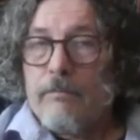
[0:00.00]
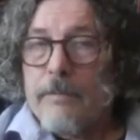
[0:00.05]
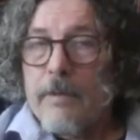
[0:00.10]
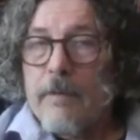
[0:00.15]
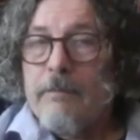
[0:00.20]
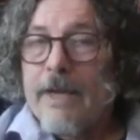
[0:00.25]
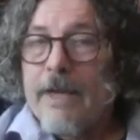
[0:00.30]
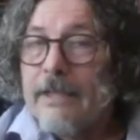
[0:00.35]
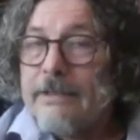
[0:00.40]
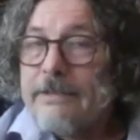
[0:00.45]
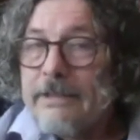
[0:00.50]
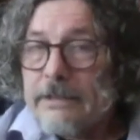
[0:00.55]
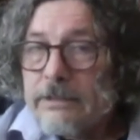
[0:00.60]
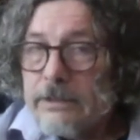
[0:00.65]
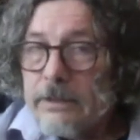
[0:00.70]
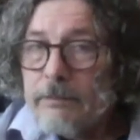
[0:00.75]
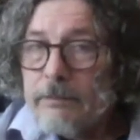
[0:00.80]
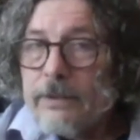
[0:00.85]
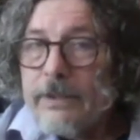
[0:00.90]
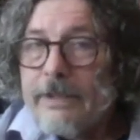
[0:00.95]
because
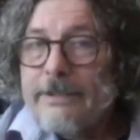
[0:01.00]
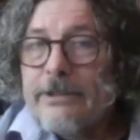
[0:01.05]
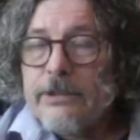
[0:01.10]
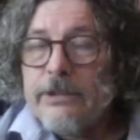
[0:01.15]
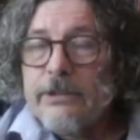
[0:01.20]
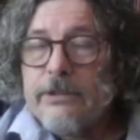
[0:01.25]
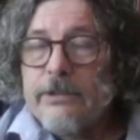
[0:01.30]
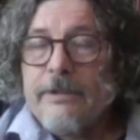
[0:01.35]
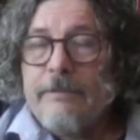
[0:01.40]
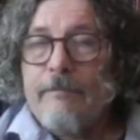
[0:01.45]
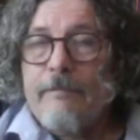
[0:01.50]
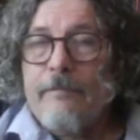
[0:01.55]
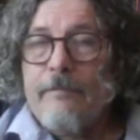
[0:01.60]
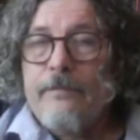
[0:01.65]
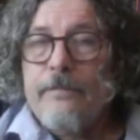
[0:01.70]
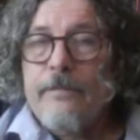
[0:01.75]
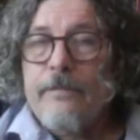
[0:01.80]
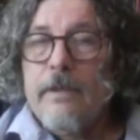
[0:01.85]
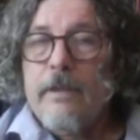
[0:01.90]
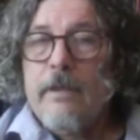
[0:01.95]
it's the bloodstream,
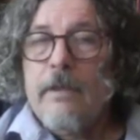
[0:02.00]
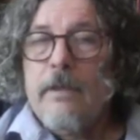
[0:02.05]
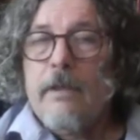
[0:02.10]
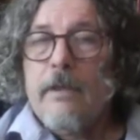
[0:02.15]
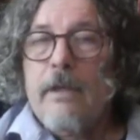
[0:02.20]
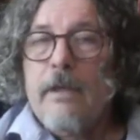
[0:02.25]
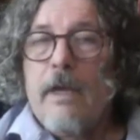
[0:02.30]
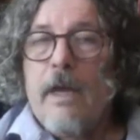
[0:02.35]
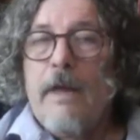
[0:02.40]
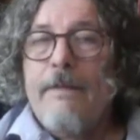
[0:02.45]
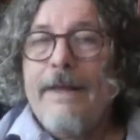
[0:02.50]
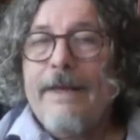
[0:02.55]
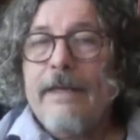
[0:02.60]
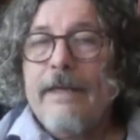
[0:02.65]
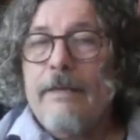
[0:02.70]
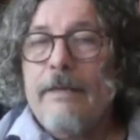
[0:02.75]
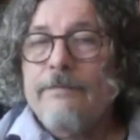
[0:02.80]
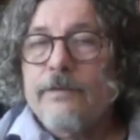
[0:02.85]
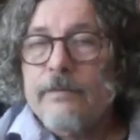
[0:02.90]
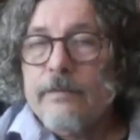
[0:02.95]
and that
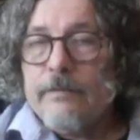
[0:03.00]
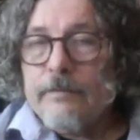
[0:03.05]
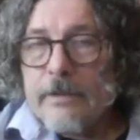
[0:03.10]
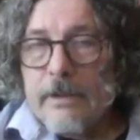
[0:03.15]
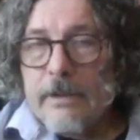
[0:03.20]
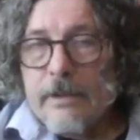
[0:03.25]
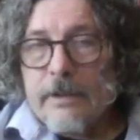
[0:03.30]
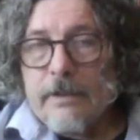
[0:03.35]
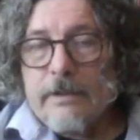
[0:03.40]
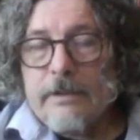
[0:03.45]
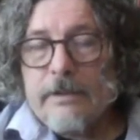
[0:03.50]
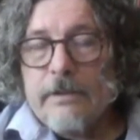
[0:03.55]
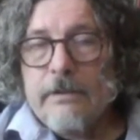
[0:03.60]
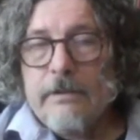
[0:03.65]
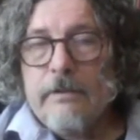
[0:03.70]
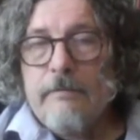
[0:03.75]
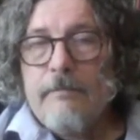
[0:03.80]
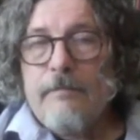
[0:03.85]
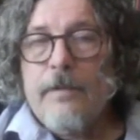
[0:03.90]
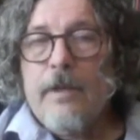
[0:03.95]
comes from the heart.
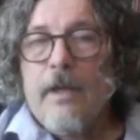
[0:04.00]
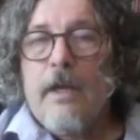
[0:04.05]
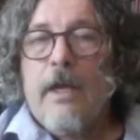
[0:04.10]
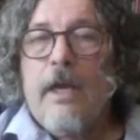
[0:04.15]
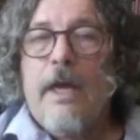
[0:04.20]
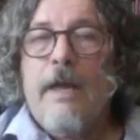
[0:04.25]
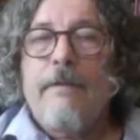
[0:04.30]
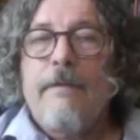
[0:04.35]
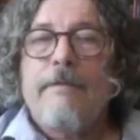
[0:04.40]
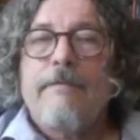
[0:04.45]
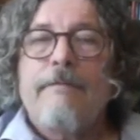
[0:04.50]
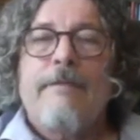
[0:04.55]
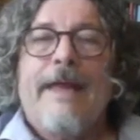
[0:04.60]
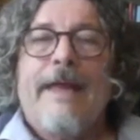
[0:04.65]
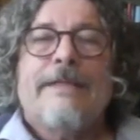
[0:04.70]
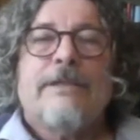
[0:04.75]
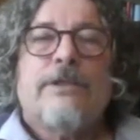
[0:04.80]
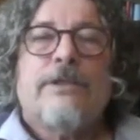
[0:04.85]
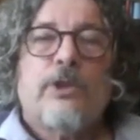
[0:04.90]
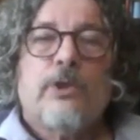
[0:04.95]
And
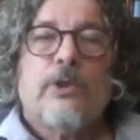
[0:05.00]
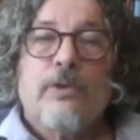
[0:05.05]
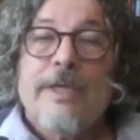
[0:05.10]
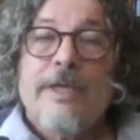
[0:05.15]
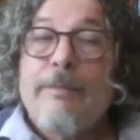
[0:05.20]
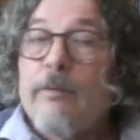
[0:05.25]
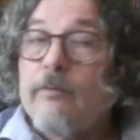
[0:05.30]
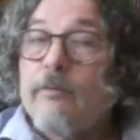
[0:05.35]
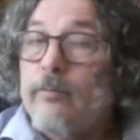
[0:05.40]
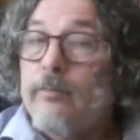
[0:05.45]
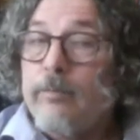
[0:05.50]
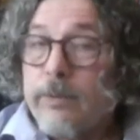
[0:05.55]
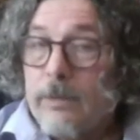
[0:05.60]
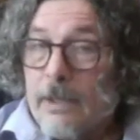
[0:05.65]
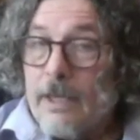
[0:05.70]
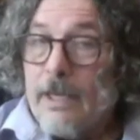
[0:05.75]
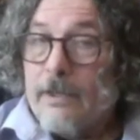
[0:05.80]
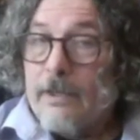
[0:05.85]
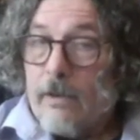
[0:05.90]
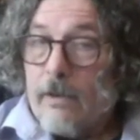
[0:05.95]
that stream of
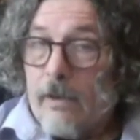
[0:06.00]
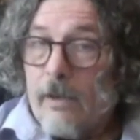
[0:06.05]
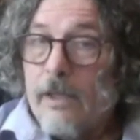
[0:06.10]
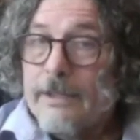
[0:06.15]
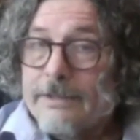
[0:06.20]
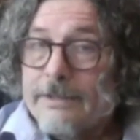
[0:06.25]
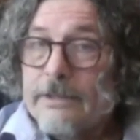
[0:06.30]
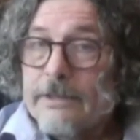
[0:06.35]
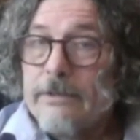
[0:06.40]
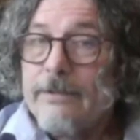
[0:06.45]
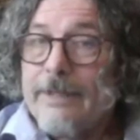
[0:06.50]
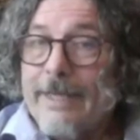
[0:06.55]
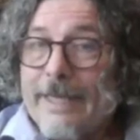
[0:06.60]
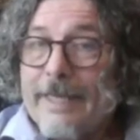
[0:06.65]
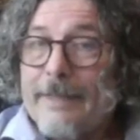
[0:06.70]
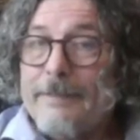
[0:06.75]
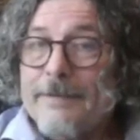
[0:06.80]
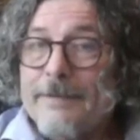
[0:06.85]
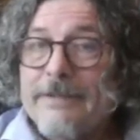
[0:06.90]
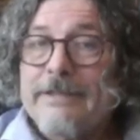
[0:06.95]
blood also
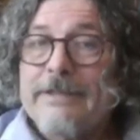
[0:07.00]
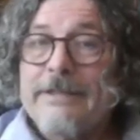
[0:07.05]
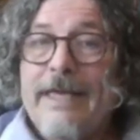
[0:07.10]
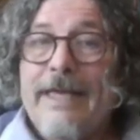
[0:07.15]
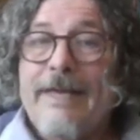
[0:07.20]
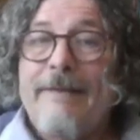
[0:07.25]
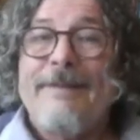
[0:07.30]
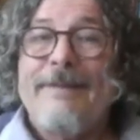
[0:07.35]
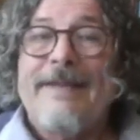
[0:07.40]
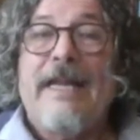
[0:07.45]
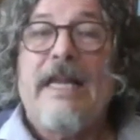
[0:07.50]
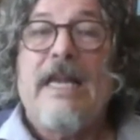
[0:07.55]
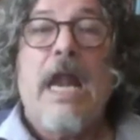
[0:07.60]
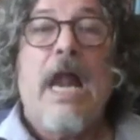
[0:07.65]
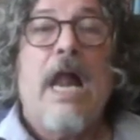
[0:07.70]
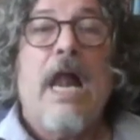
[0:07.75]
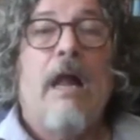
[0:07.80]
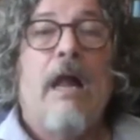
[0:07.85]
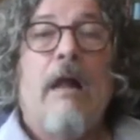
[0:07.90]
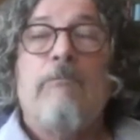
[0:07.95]
happens to be
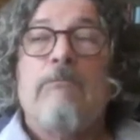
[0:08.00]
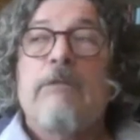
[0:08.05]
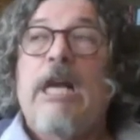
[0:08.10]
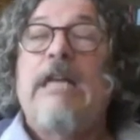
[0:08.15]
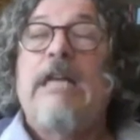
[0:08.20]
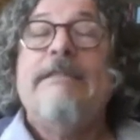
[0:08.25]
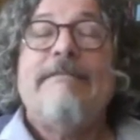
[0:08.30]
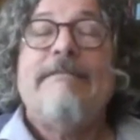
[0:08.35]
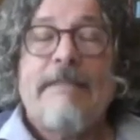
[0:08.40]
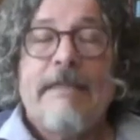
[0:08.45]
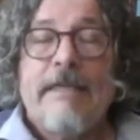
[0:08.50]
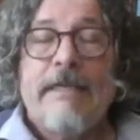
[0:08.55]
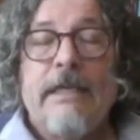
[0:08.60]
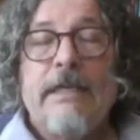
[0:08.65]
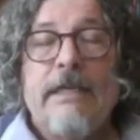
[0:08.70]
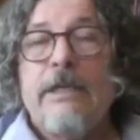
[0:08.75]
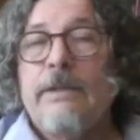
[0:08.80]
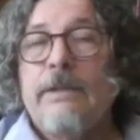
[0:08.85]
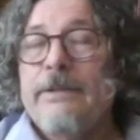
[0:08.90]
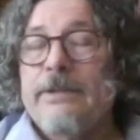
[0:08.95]

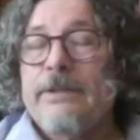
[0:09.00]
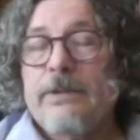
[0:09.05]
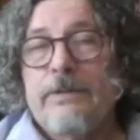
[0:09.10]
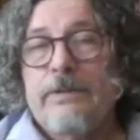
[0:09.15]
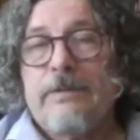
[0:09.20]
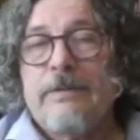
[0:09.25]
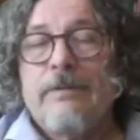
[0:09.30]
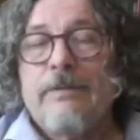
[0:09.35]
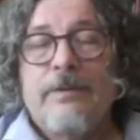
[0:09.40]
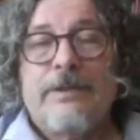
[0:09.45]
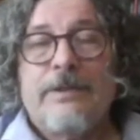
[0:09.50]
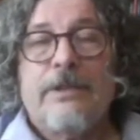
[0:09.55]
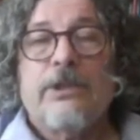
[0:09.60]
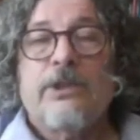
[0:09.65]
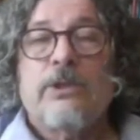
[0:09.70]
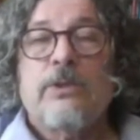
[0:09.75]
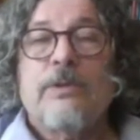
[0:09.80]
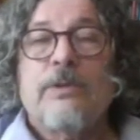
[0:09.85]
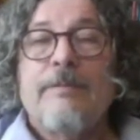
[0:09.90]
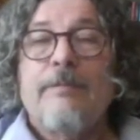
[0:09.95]
continuous with the
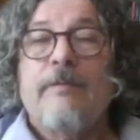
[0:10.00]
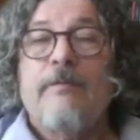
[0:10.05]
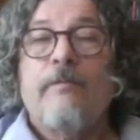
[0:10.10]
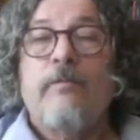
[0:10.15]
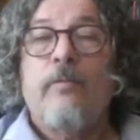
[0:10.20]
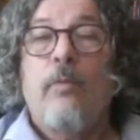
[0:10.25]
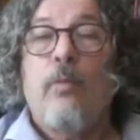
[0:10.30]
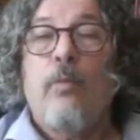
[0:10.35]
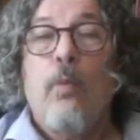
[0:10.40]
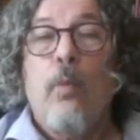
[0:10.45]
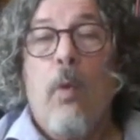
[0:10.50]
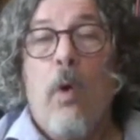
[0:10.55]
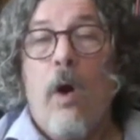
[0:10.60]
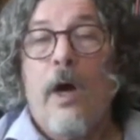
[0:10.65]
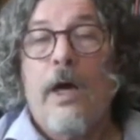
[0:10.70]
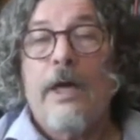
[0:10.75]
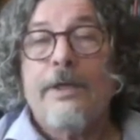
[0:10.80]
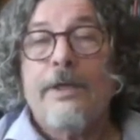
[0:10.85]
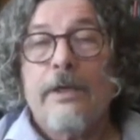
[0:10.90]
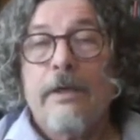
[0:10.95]
stream of
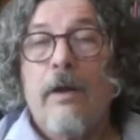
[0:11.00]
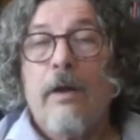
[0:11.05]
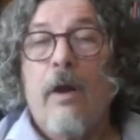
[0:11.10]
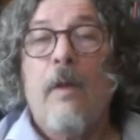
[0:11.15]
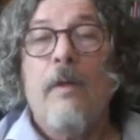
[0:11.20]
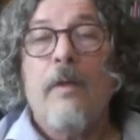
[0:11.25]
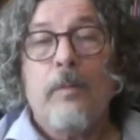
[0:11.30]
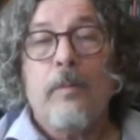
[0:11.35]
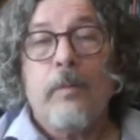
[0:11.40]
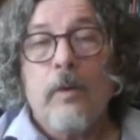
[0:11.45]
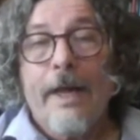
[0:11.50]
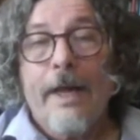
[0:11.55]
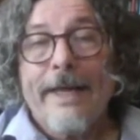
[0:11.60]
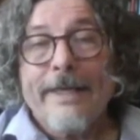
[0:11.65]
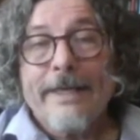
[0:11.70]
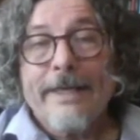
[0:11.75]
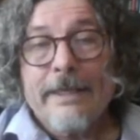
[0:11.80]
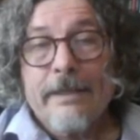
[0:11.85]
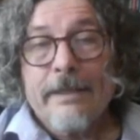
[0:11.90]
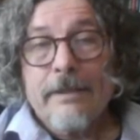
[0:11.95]
water on the
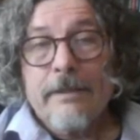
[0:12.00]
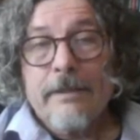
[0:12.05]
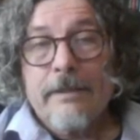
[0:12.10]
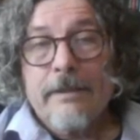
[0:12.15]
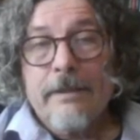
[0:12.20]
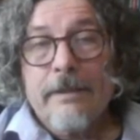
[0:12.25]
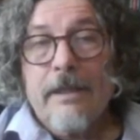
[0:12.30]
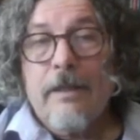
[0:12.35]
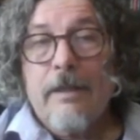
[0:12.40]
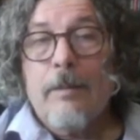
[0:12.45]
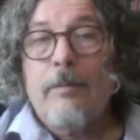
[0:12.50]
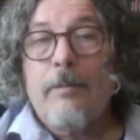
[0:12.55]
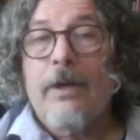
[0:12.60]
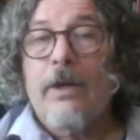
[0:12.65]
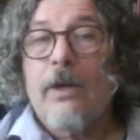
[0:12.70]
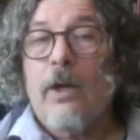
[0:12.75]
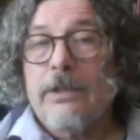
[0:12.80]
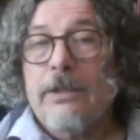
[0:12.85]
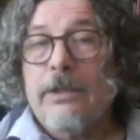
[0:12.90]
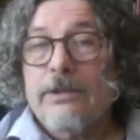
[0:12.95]
planet,
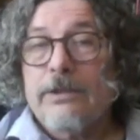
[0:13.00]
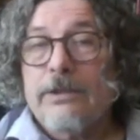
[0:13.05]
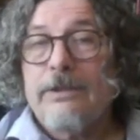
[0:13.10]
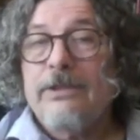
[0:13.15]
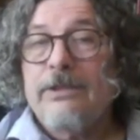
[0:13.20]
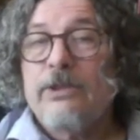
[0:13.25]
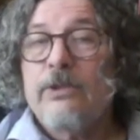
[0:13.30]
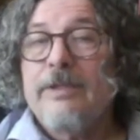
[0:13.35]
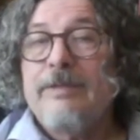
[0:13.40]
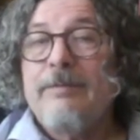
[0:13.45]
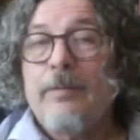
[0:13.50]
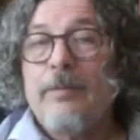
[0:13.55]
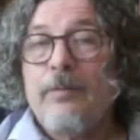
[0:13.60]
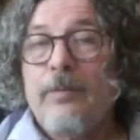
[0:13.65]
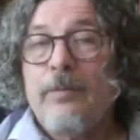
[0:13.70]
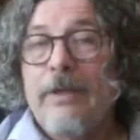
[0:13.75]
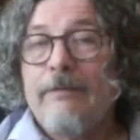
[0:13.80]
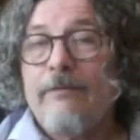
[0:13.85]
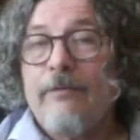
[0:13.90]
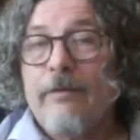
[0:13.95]
but also the stream of
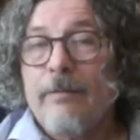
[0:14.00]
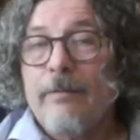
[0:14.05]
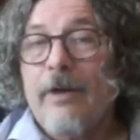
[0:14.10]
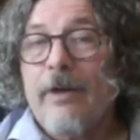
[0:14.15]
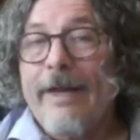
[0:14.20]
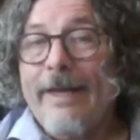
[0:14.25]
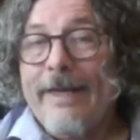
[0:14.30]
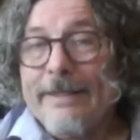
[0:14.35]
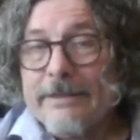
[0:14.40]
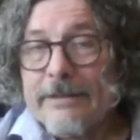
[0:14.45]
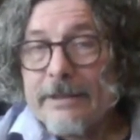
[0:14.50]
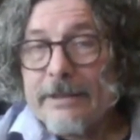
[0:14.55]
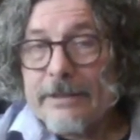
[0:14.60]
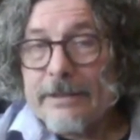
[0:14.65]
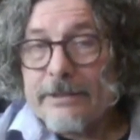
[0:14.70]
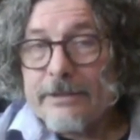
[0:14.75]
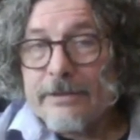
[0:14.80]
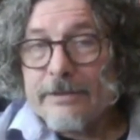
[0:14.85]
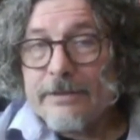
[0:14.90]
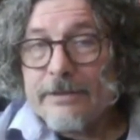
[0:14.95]
blood from our
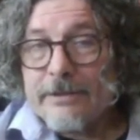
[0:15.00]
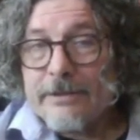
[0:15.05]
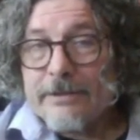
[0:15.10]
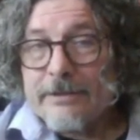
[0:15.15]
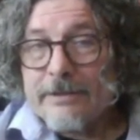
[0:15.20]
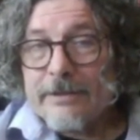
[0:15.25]
ancestors.